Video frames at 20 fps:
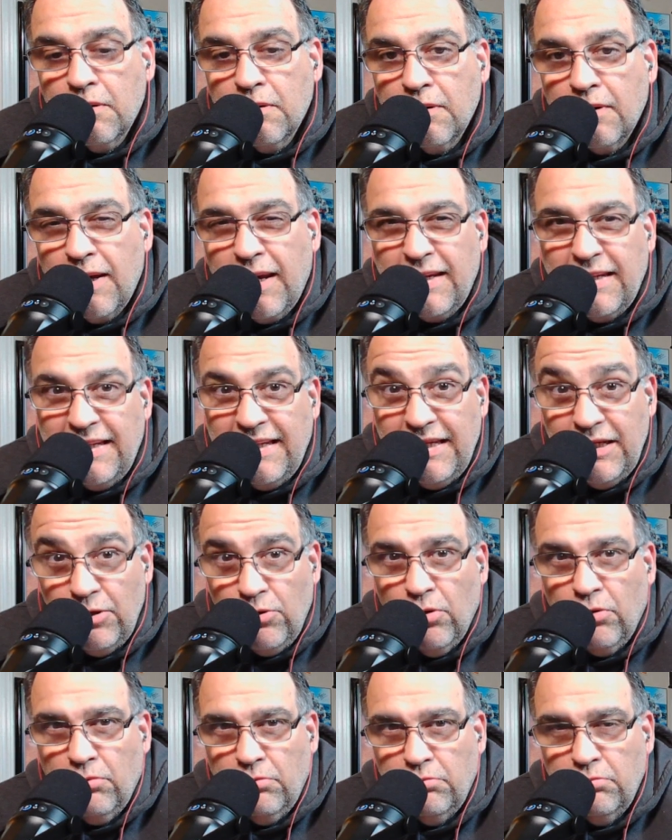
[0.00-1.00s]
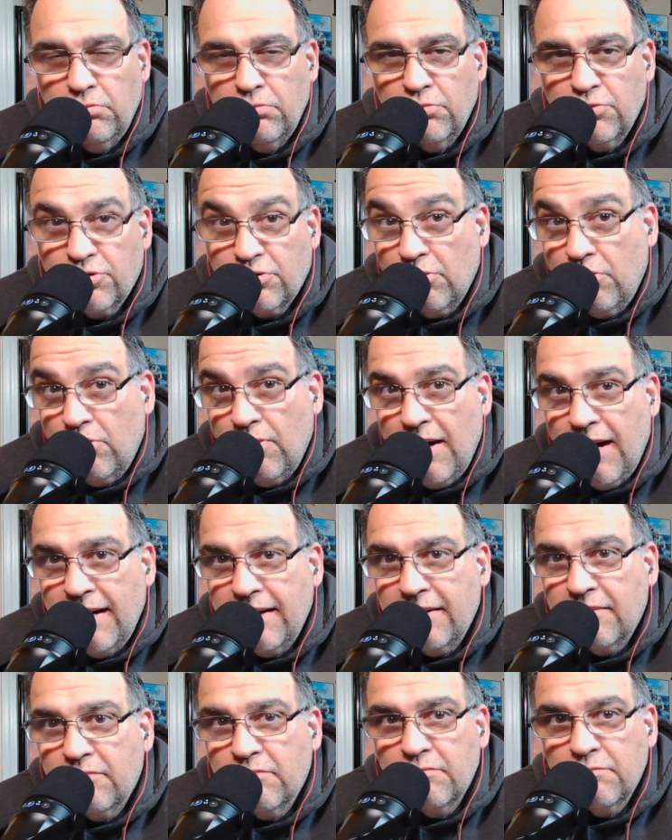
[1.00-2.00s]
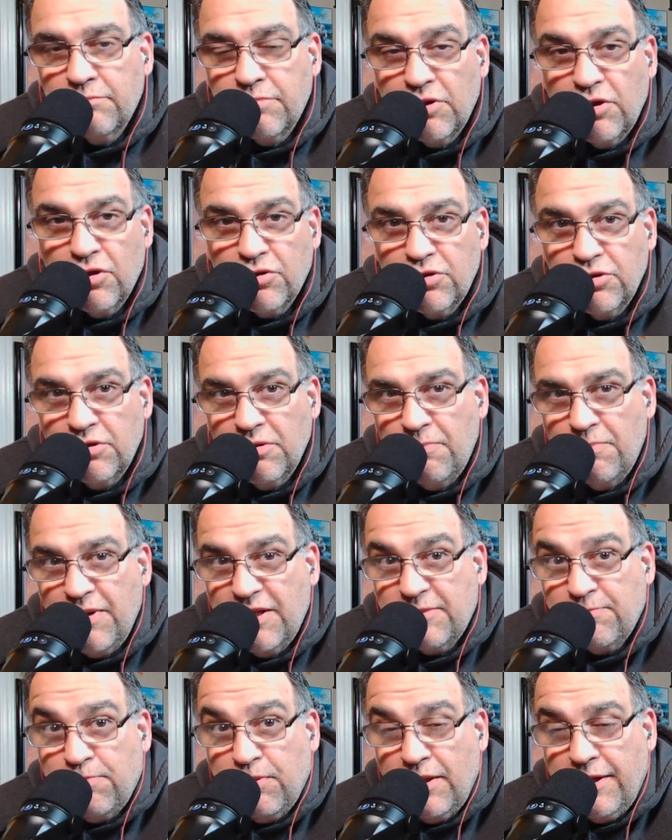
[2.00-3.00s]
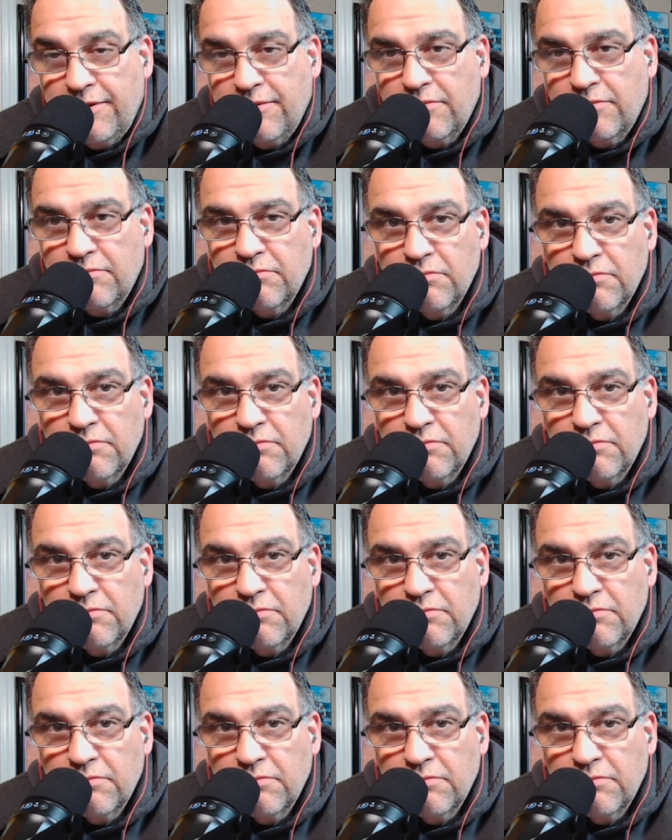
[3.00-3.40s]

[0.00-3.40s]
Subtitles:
ego so high because you're the best player.